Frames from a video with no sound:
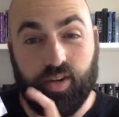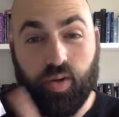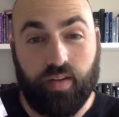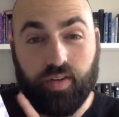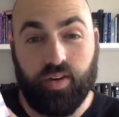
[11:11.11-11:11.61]
you
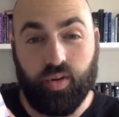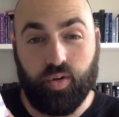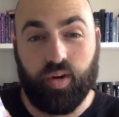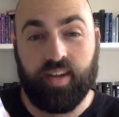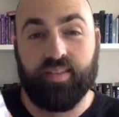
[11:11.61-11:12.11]
have a
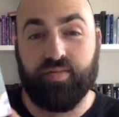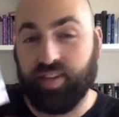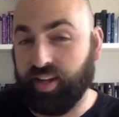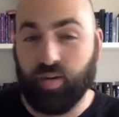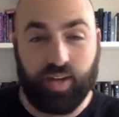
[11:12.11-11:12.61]
new
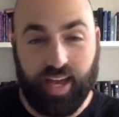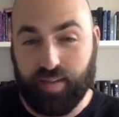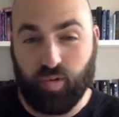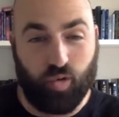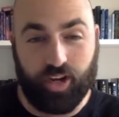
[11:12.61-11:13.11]
video
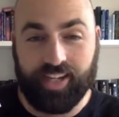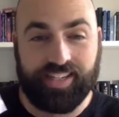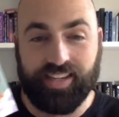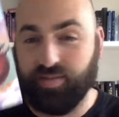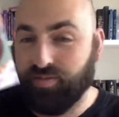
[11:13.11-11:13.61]

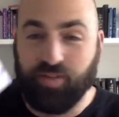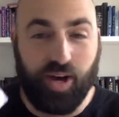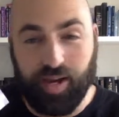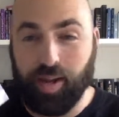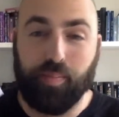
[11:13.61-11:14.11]
game-oriented
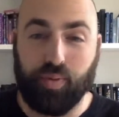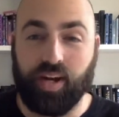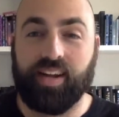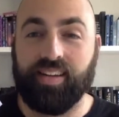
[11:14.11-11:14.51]
fun book